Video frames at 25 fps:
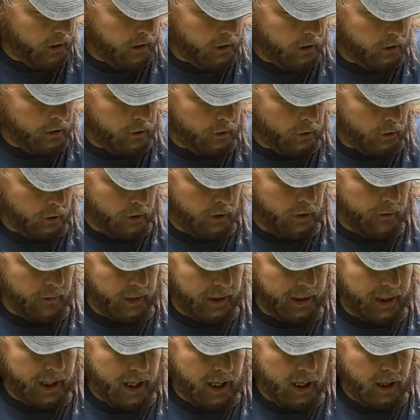had heard of a
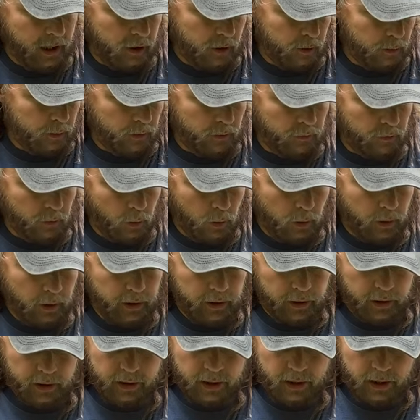cache before
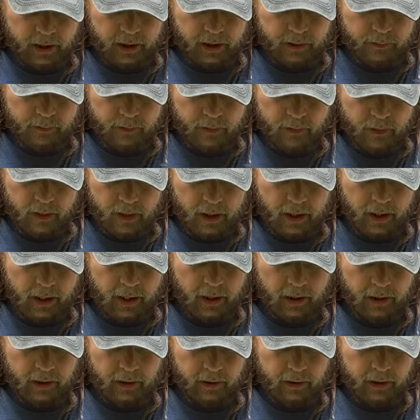at the time,
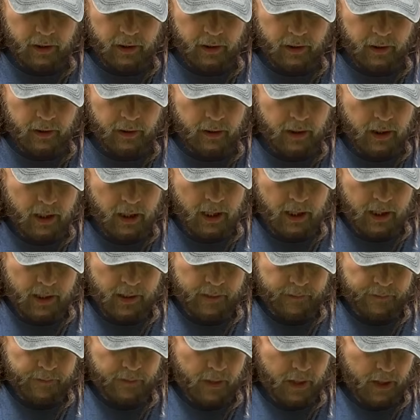and
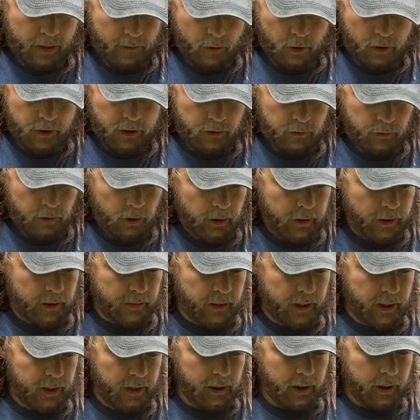I wasn't really
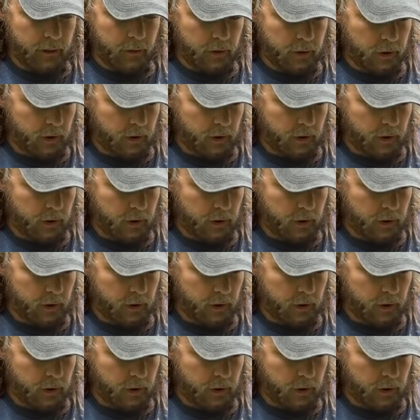thinking I was